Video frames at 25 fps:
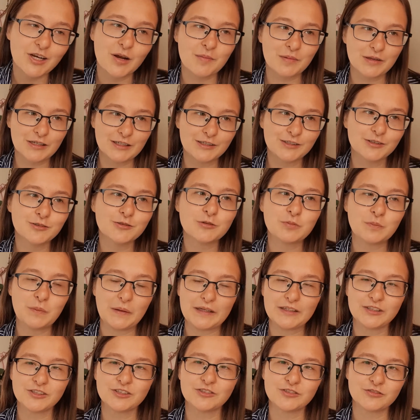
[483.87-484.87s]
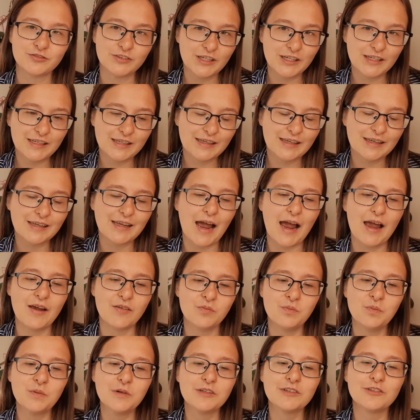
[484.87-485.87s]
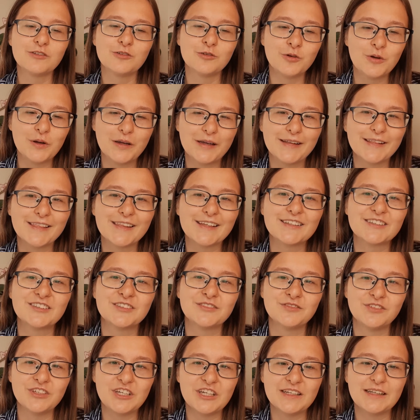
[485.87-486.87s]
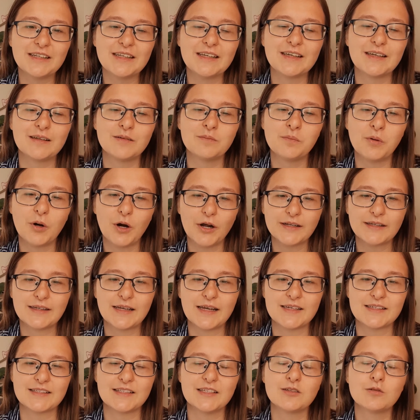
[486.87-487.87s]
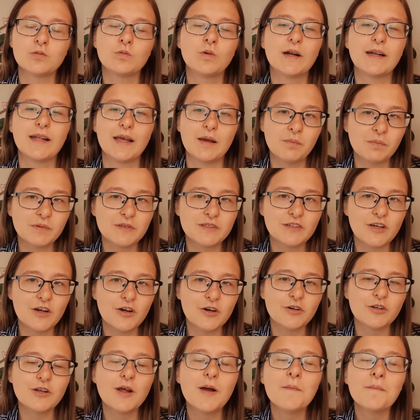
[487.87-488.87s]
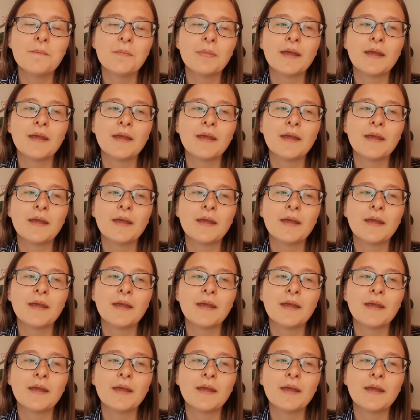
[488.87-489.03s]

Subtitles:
I'm gonna do Spanish reading. I've been doing this reading and podcast, this one episode,